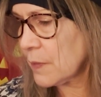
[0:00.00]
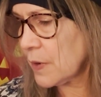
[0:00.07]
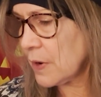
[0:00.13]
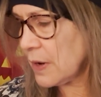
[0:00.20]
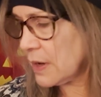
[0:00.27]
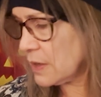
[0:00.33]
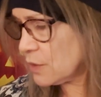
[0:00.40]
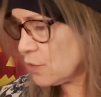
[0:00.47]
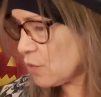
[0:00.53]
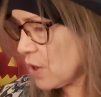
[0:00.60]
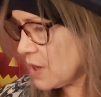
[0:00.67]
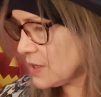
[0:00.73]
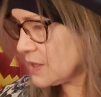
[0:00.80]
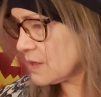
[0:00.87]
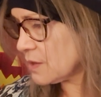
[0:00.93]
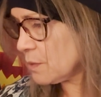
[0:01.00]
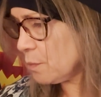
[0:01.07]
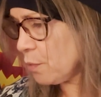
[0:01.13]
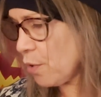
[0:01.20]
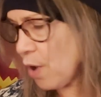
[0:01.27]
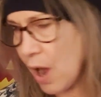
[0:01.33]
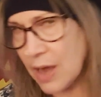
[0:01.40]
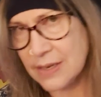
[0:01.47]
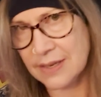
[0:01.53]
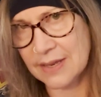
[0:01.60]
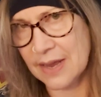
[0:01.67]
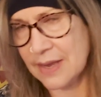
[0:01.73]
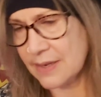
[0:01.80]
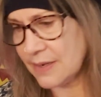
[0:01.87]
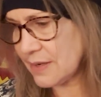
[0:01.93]
Right? Trust the
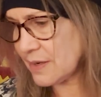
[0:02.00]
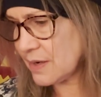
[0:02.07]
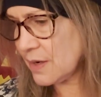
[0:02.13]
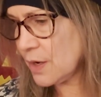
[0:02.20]
process.